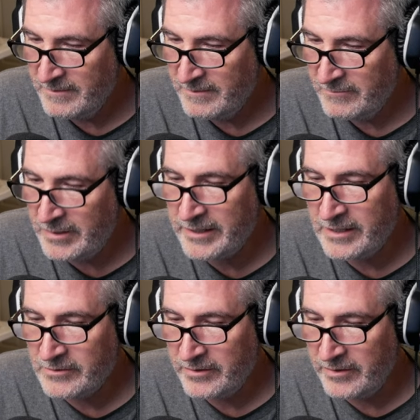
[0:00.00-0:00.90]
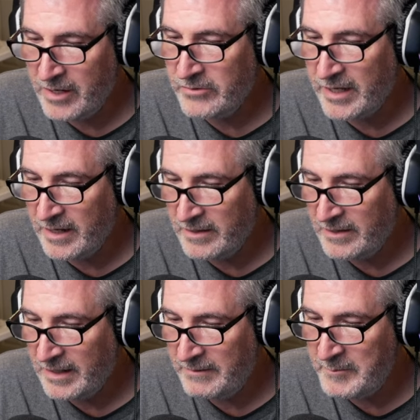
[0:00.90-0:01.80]
Wrecking Crew. Okay,
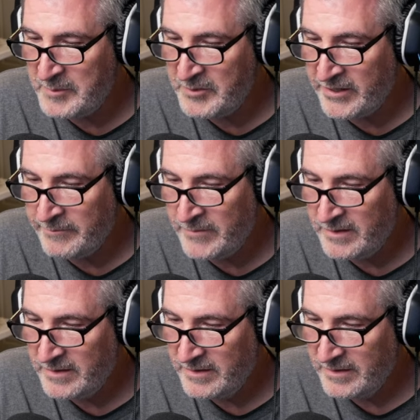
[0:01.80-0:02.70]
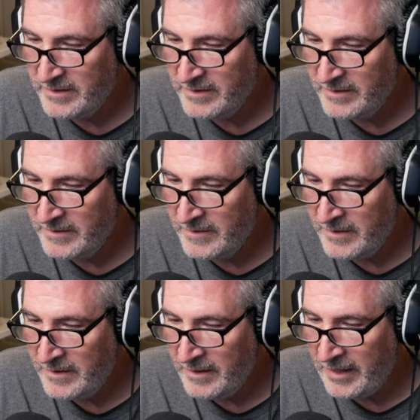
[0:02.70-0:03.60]
I remember them.
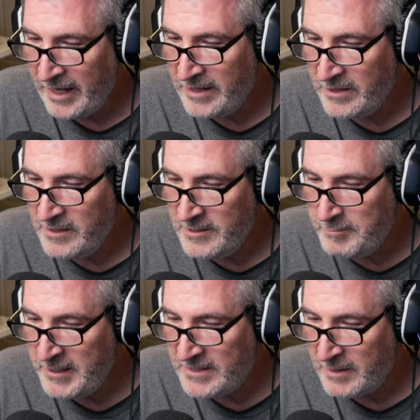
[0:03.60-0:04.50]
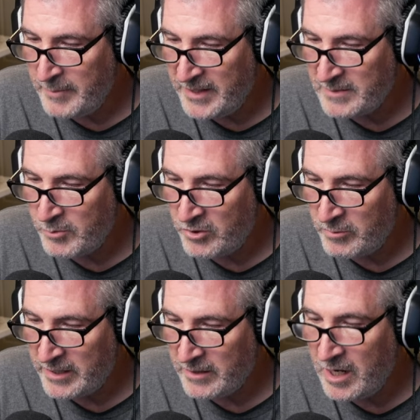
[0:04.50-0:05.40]
Anthony's Pizza, best
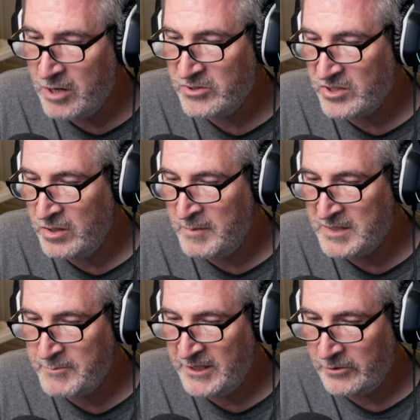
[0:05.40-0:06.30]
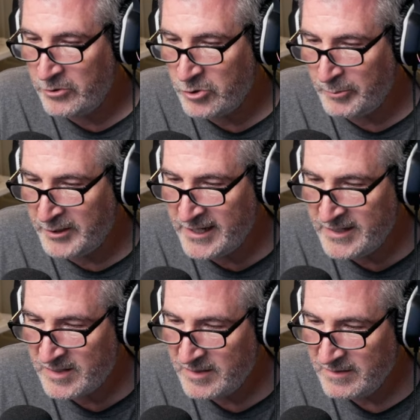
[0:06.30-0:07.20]
boardwalk. Oh, so it must be a local place.